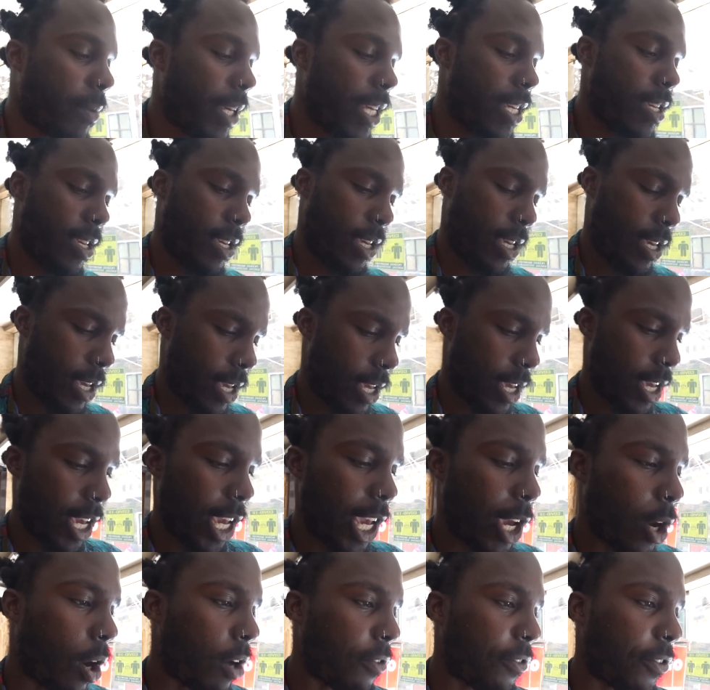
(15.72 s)
me,
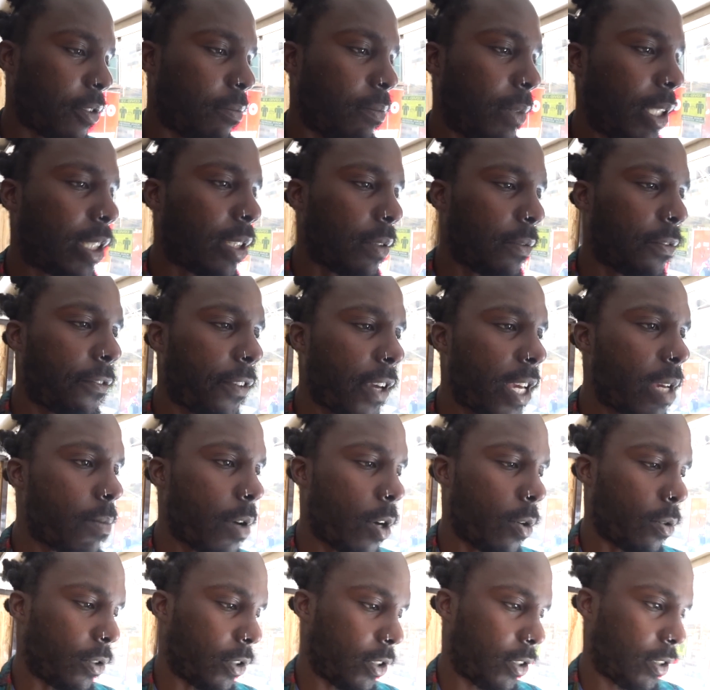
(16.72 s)
he offered me some
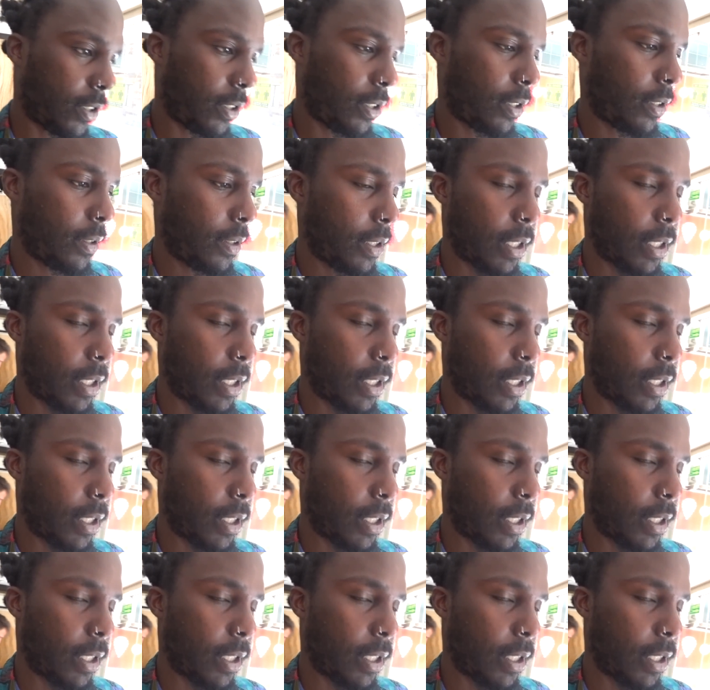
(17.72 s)
females.